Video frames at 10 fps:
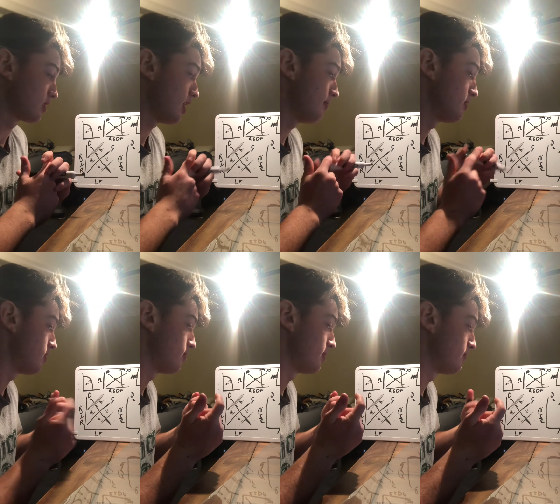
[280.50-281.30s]
comment
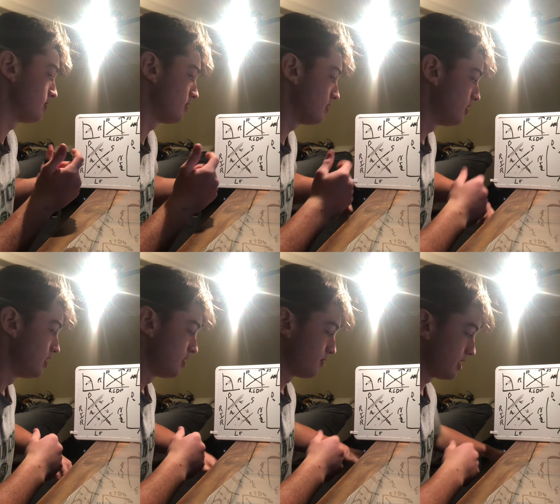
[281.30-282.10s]
on my video
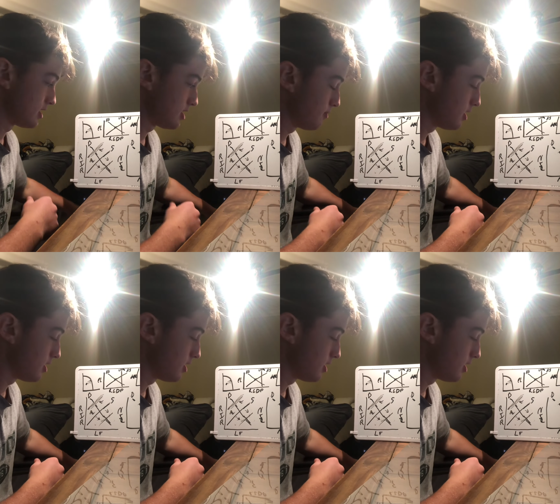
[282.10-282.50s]
when I submit